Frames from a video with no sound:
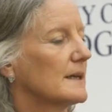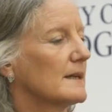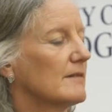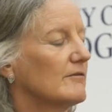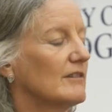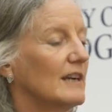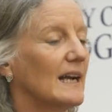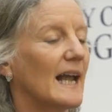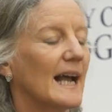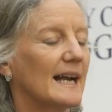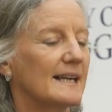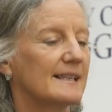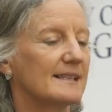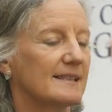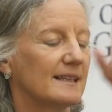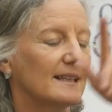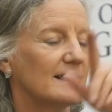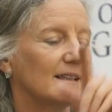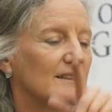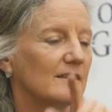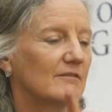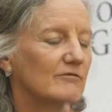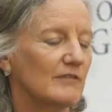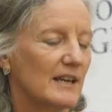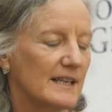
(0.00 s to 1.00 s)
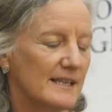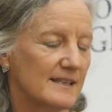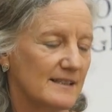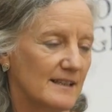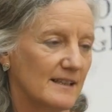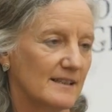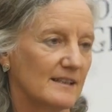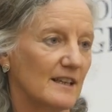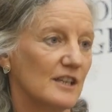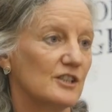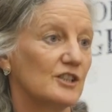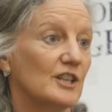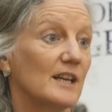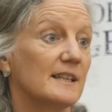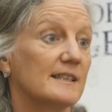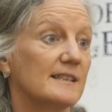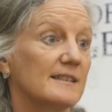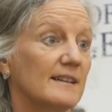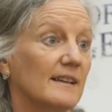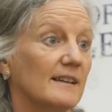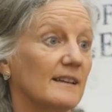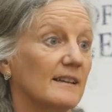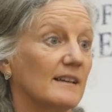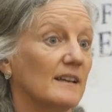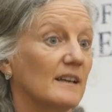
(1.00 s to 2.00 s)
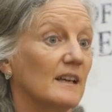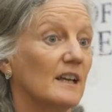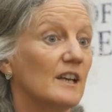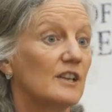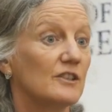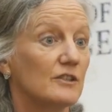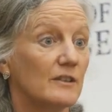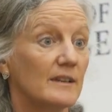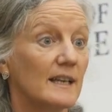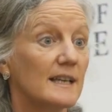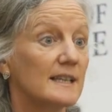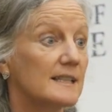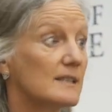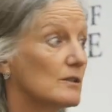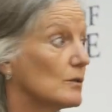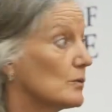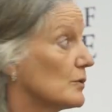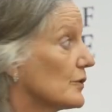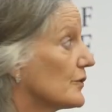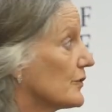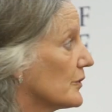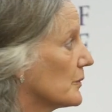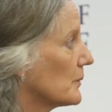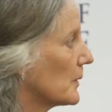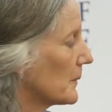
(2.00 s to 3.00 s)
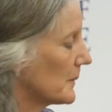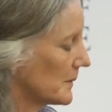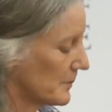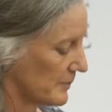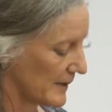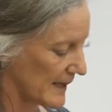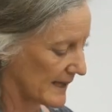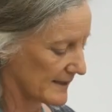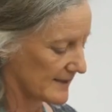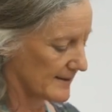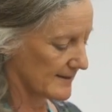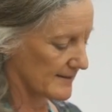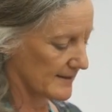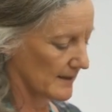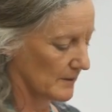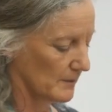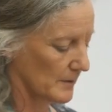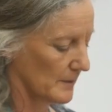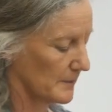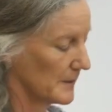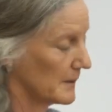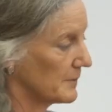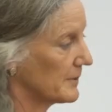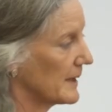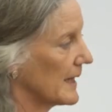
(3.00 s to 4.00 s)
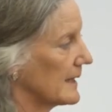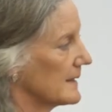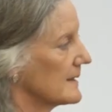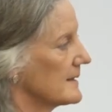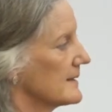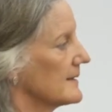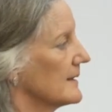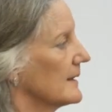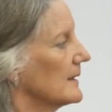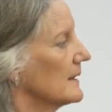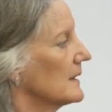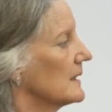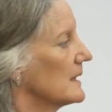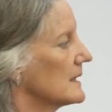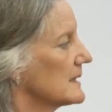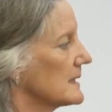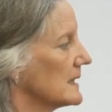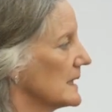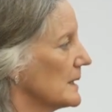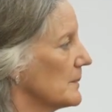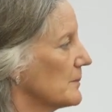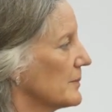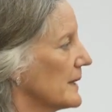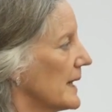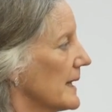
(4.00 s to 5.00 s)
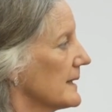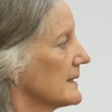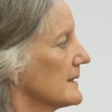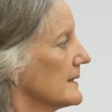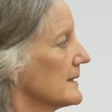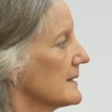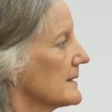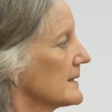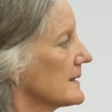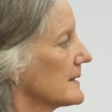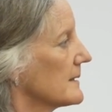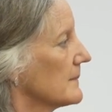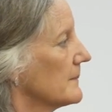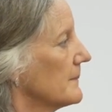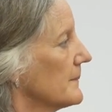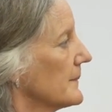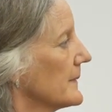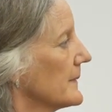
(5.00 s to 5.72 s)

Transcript: relaxing, resting, digesting. So that's also what we're practicing when we're practicing a sleep practice.